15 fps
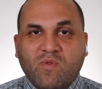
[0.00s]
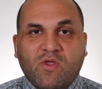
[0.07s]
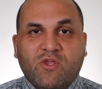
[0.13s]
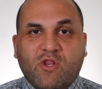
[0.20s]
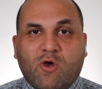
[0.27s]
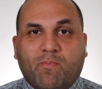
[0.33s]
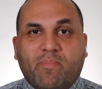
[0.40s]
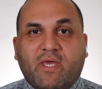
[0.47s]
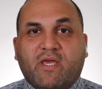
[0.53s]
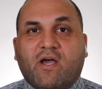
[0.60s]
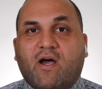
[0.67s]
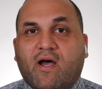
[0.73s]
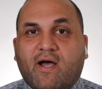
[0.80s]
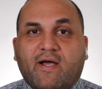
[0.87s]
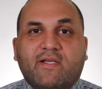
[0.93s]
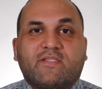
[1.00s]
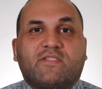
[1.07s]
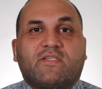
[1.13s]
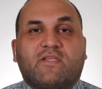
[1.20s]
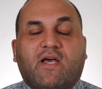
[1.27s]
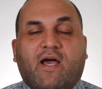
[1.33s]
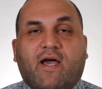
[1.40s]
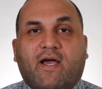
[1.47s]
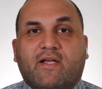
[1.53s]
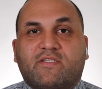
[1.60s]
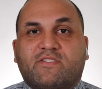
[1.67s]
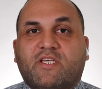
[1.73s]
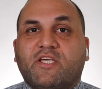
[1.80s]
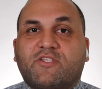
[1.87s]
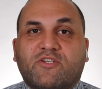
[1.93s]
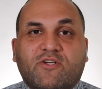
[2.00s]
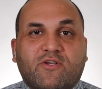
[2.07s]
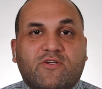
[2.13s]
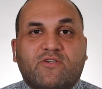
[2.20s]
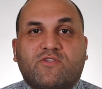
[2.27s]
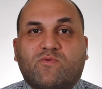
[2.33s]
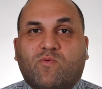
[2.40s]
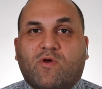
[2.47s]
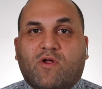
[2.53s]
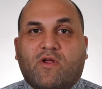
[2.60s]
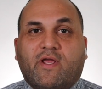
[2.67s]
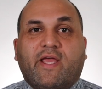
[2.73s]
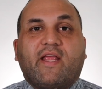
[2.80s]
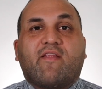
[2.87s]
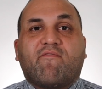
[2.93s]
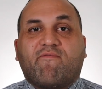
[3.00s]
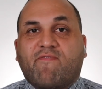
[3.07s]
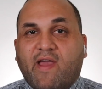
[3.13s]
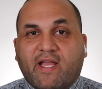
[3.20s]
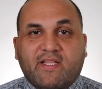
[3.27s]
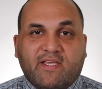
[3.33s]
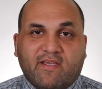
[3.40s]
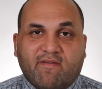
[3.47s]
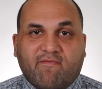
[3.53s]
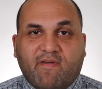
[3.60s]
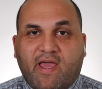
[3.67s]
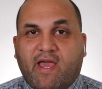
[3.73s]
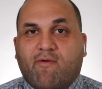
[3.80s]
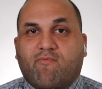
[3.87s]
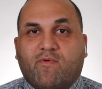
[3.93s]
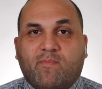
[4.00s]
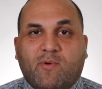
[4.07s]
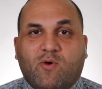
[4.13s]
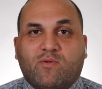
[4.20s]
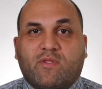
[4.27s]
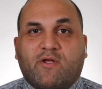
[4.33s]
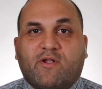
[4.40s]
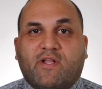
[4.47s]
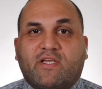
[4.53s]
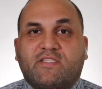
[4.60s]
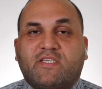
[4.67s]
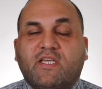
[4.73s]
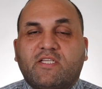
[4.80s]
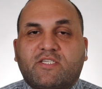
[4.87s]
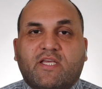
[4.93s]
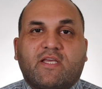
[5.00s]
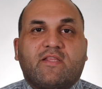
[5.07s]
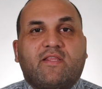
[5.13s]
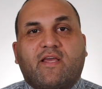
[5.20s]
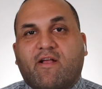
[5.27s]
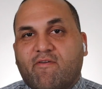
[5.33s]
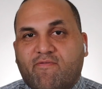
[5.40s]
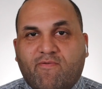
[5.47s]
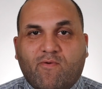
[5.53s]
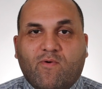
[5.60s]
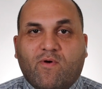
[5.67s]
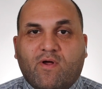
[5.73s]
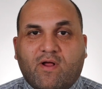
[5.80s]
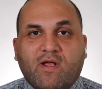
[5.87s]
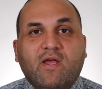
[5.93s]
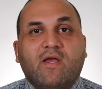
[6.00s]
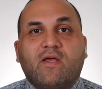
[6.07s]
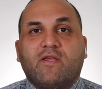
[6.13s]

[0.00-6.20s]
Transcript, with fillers: you know, because uh, teachers were ineffective at remote learning teaching, therefore,